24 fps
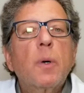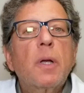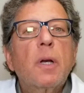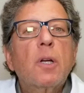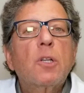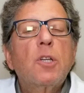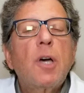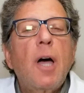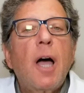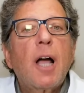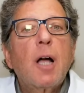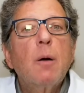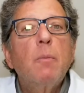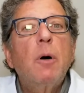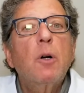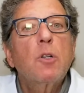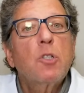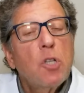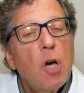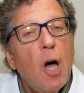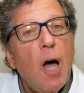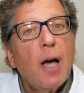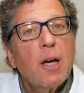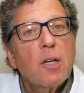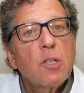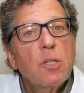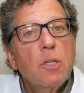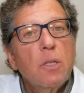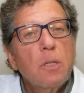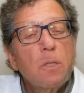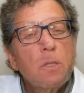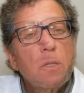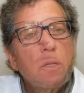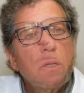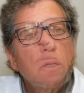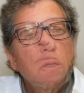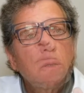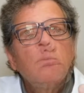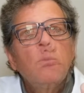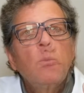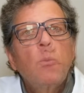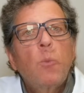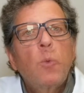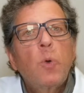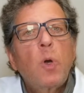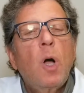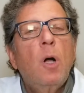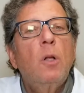to talk about toxins.
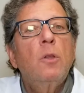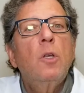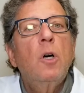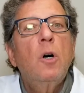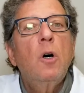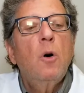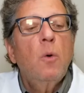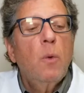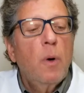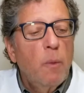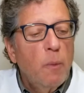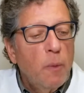We all know when we